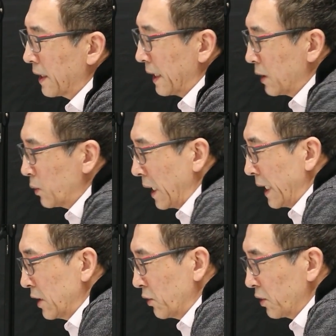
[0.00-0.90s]

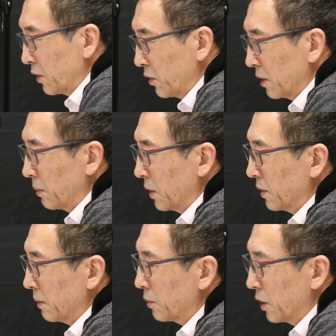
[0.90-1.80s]
related to the
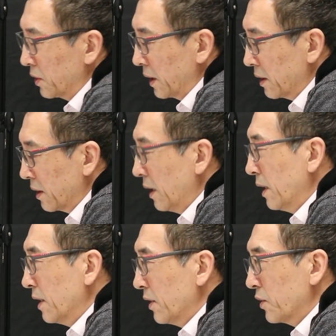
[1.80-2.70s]
building project.
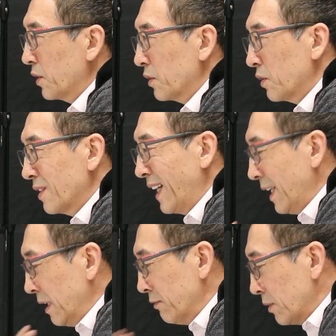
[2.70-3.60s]
So
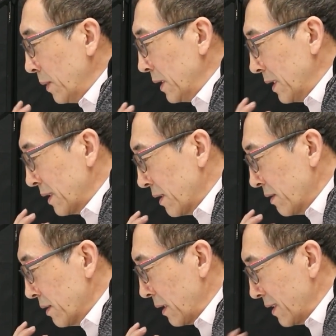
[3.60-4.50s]
that information
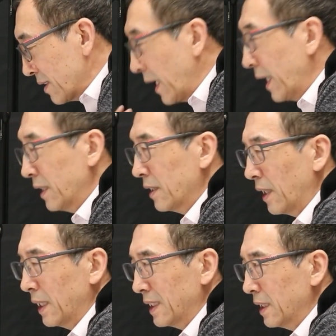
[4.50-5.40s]
container
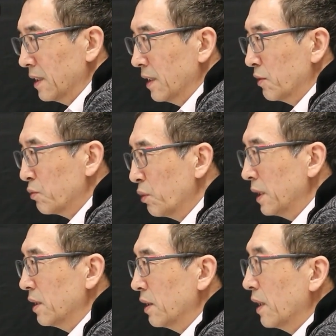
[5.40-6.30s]
idea is
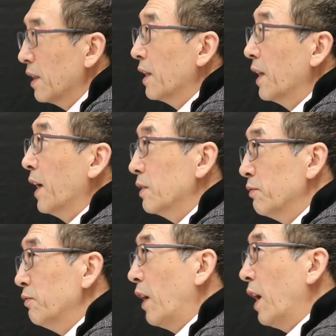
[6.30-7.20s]
really
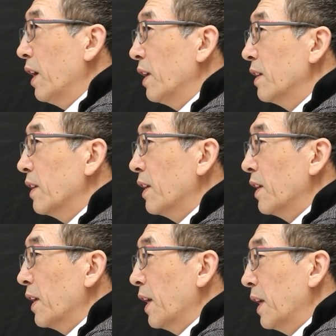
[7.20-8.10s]
define
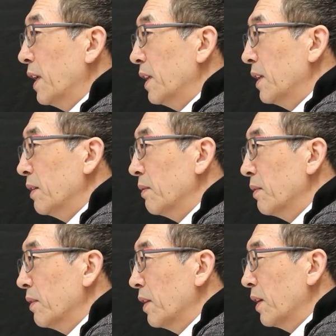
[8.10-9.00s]
a
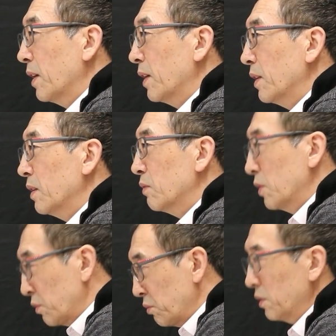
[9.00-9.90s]

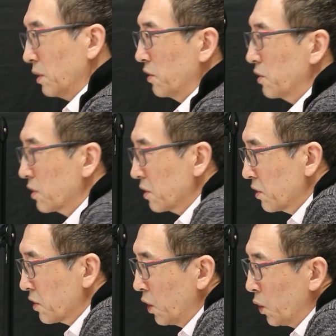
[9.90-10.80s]
restricted
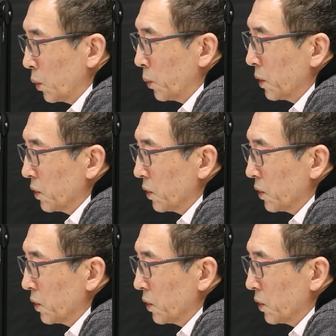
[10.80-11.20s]
scope